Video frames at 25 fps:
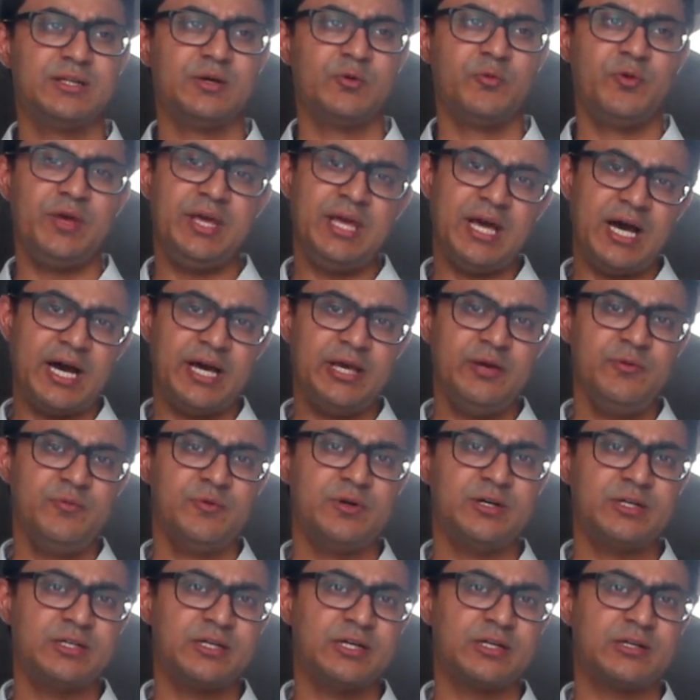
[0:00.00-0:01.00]
The way I
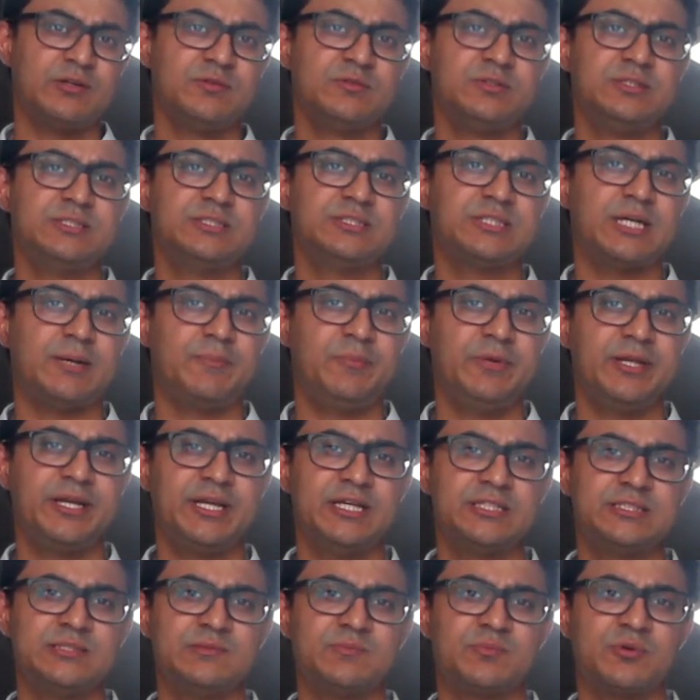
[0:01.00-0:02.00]
work around this
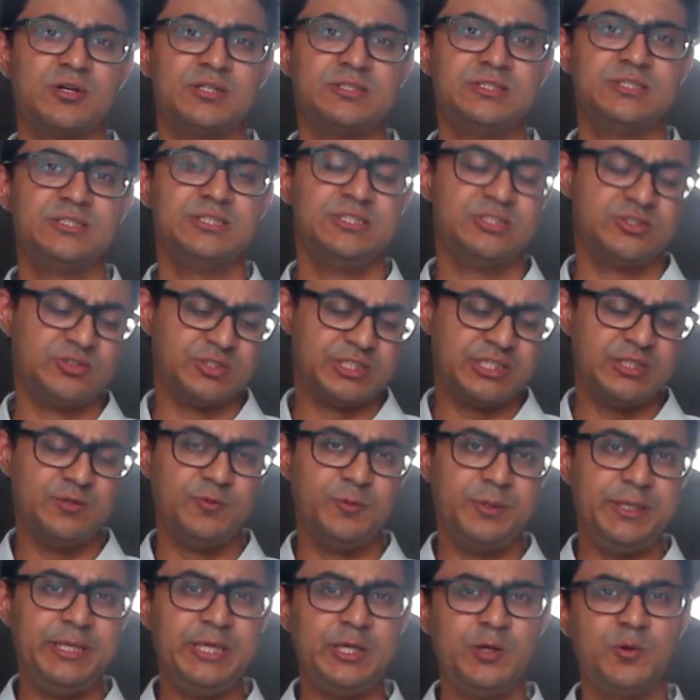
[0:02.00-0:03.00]
application process is to give
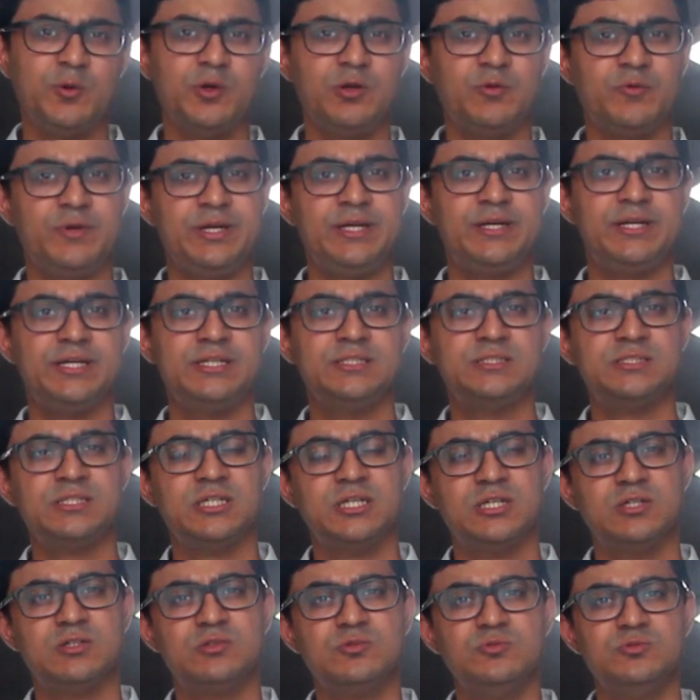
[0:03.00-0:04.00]
equal weightage
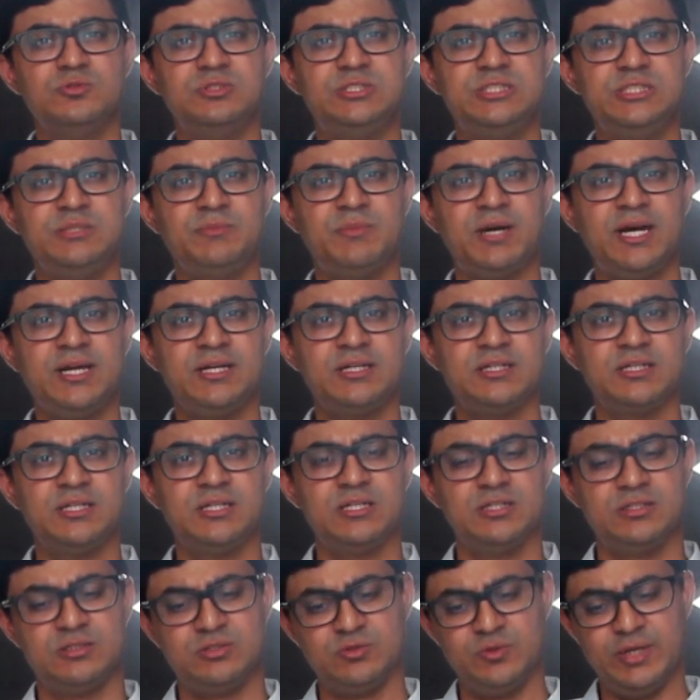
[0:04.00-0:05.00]
to Gmat,
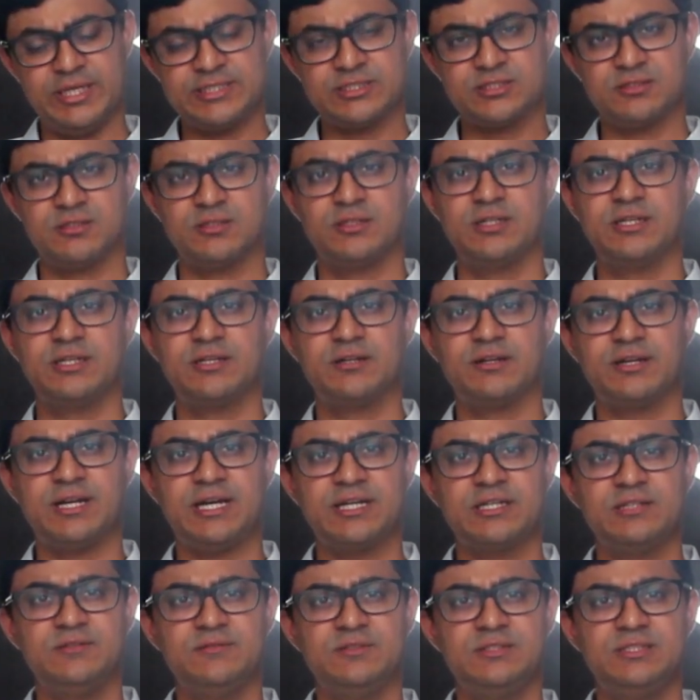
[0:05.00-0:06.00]
to extracurricular
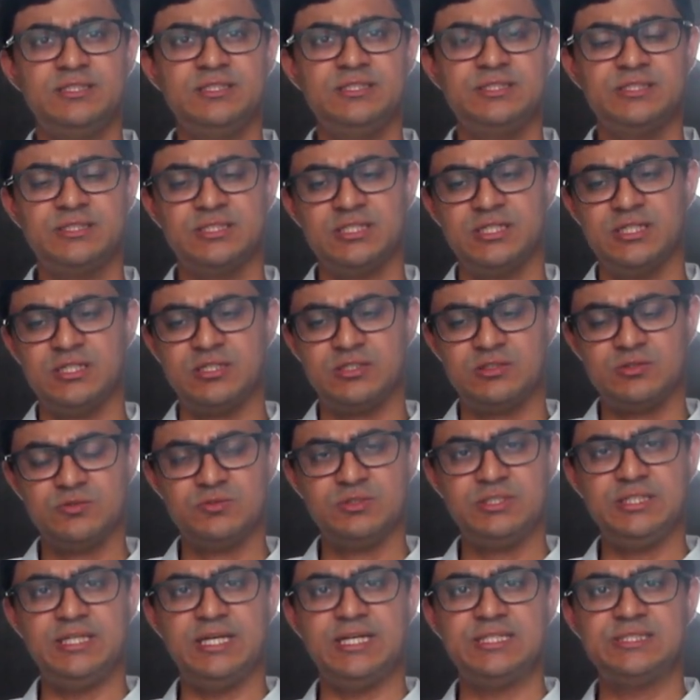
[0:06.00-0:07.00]
activities, to
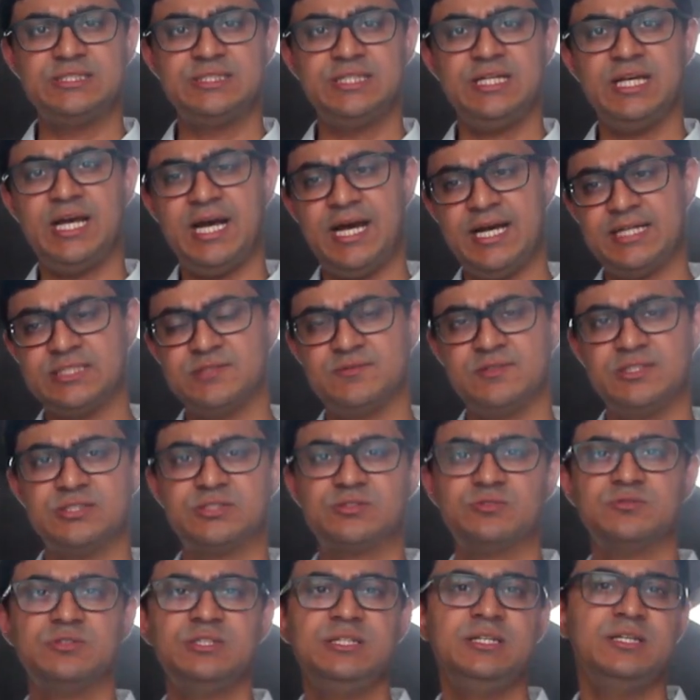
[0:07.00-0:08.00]
the essay as well
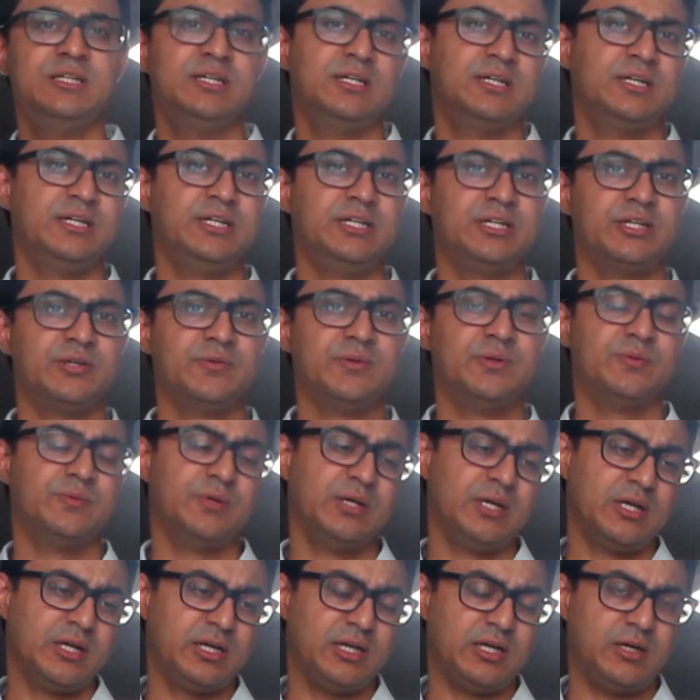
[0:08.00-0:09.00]
as to the interview.
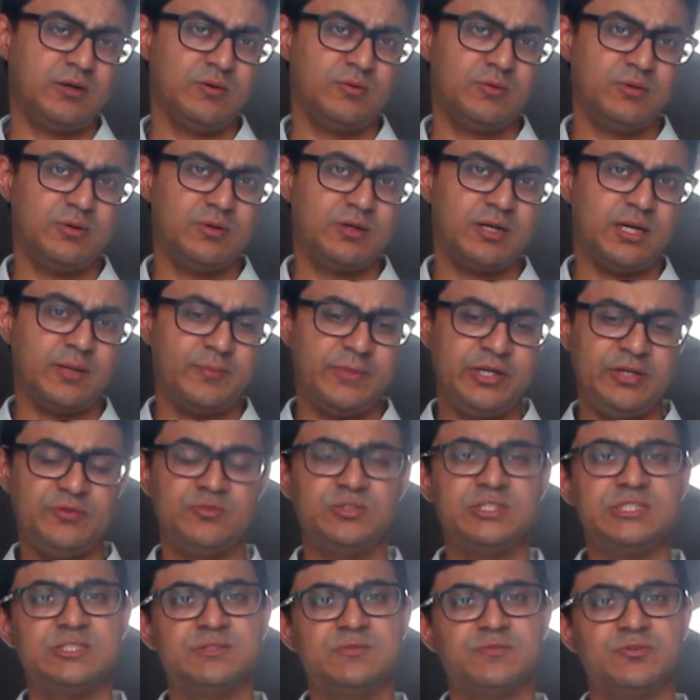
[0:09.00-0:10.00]
Now, coming to
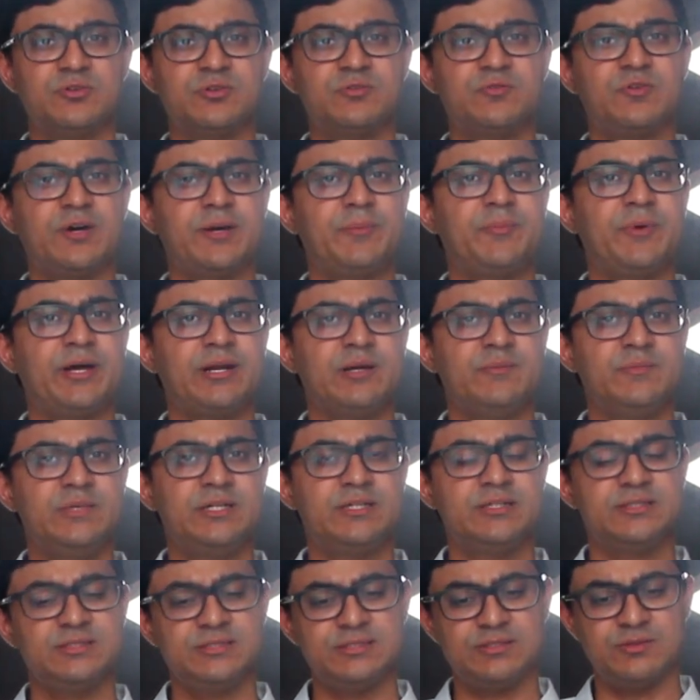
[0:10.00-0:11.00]
these 4-5
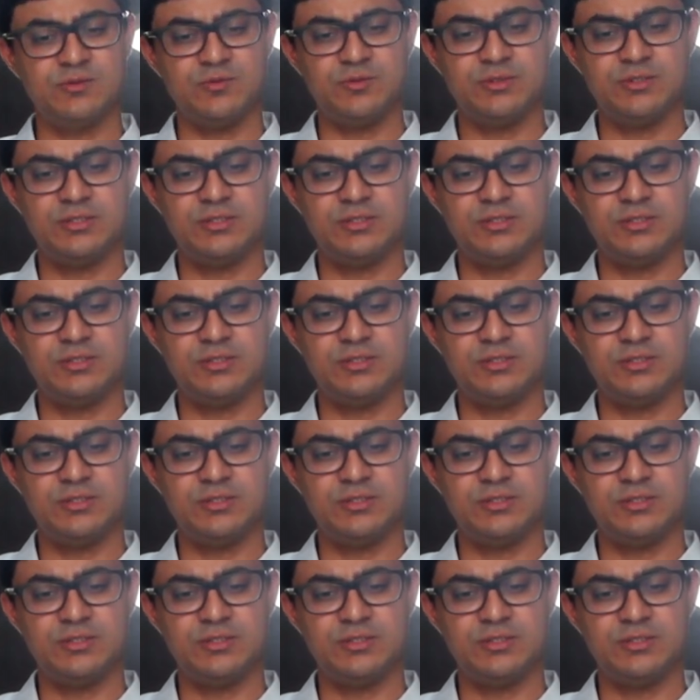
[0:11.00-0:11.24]
parameters,